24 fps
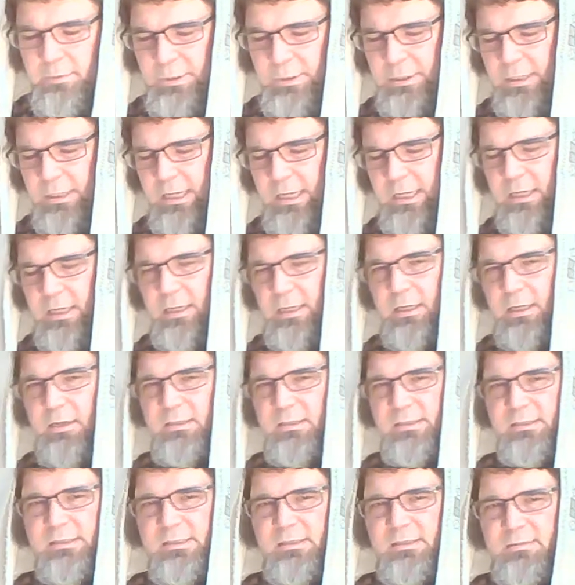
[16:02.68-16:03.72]
you're not going to
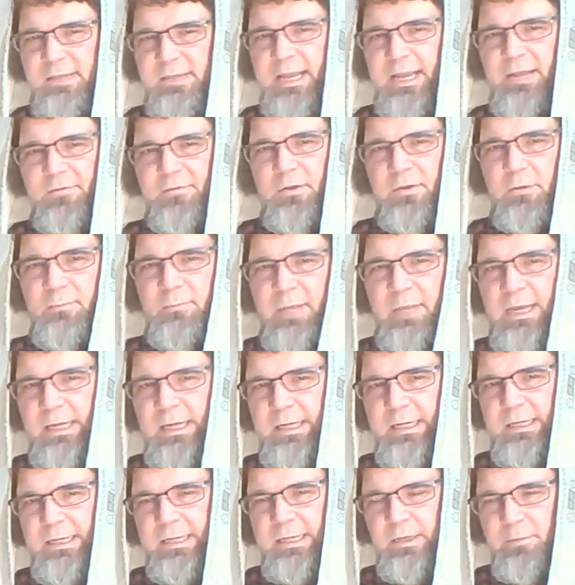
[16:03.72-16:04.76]
enslave
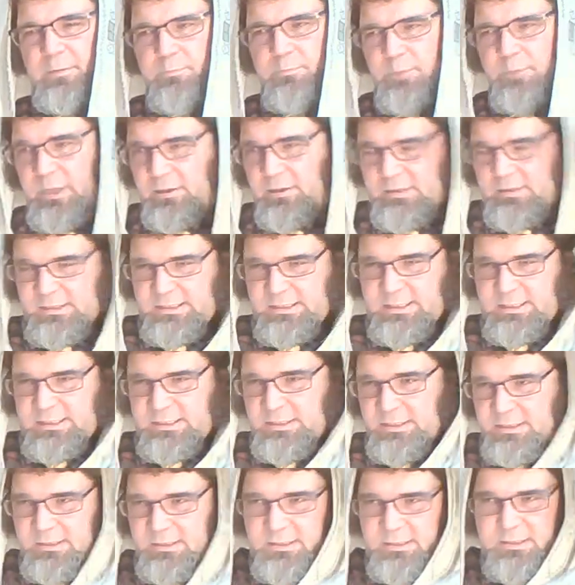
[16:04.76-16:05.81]
humanity, you
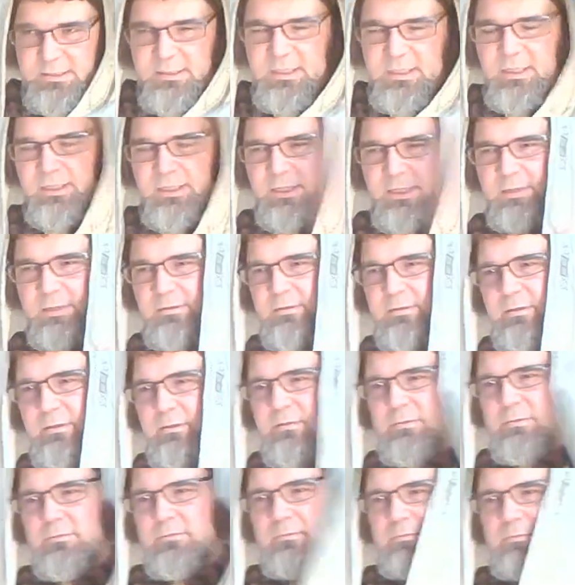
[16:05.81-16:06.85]
politicians, you
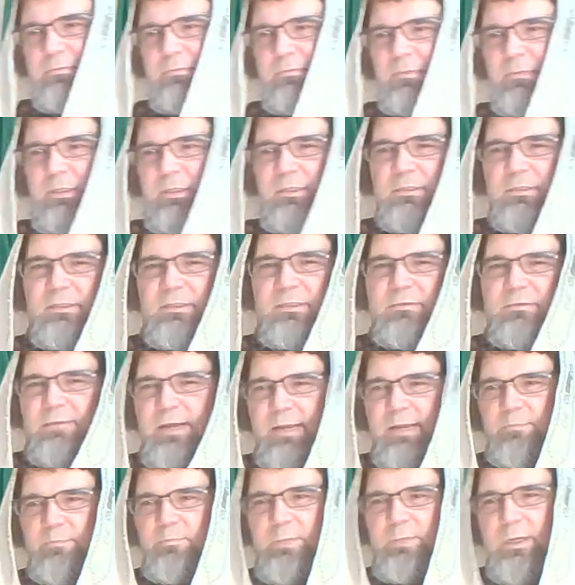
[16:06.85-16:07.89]
little
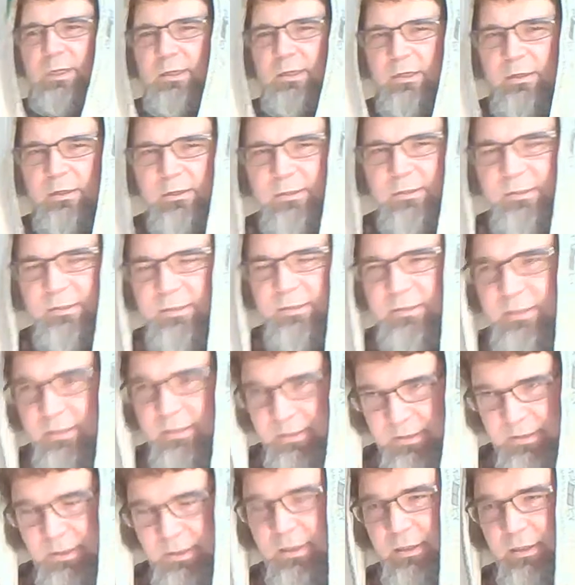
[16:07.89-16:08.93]
slime buggers.
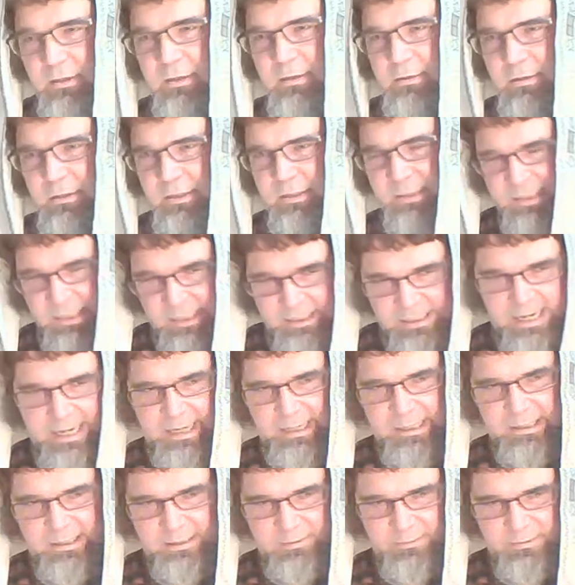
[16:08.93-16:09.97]
You, you see
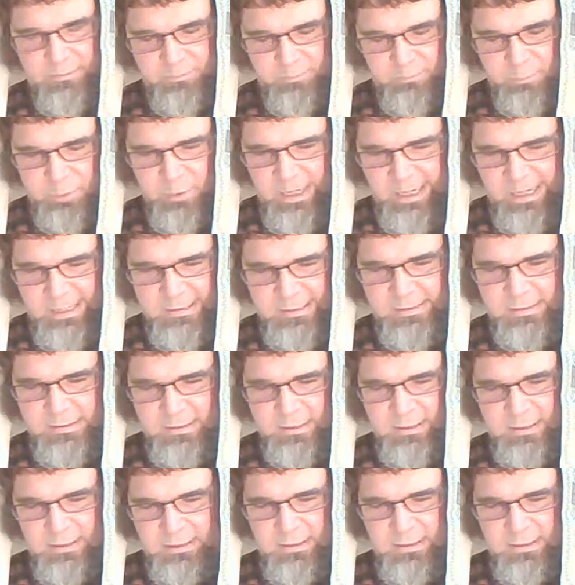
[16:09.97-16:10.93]
that place?